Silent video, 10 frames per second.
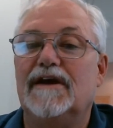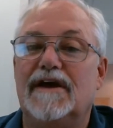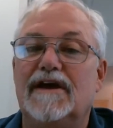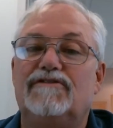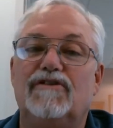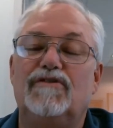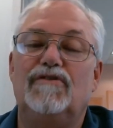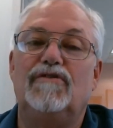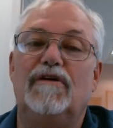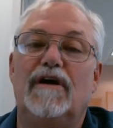
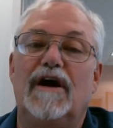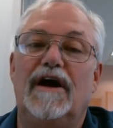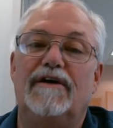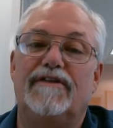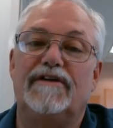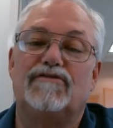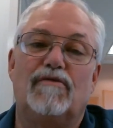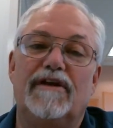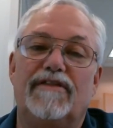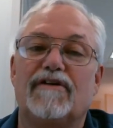into this
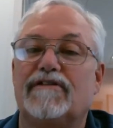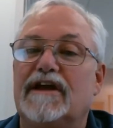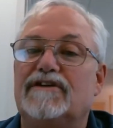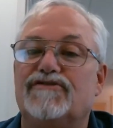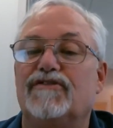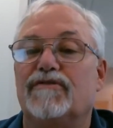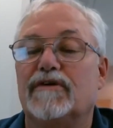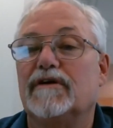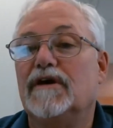2013 Juke.